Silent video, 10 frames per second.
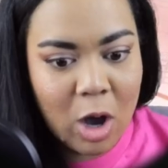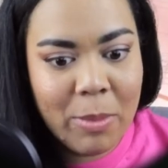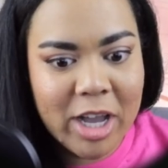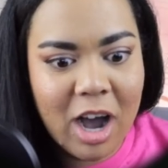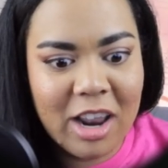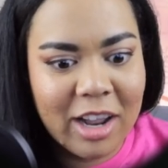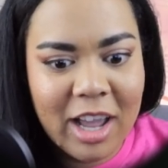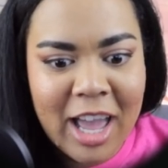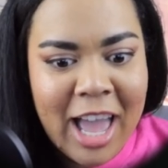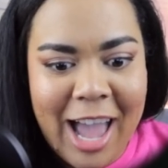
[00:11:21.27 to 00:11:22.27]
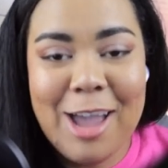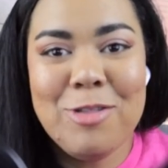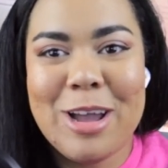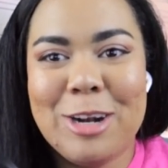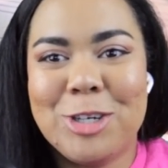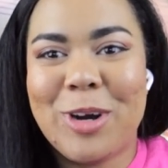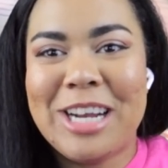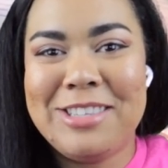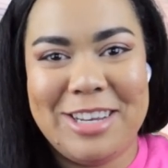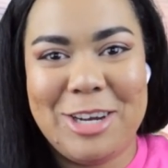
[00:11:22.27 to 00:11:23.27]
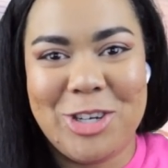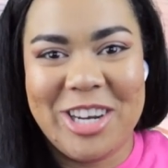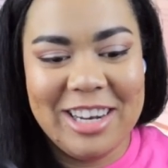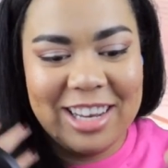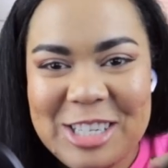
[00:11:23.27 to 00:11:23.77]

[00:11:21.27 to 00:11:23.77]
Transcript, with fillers: oh my god and they're at a train station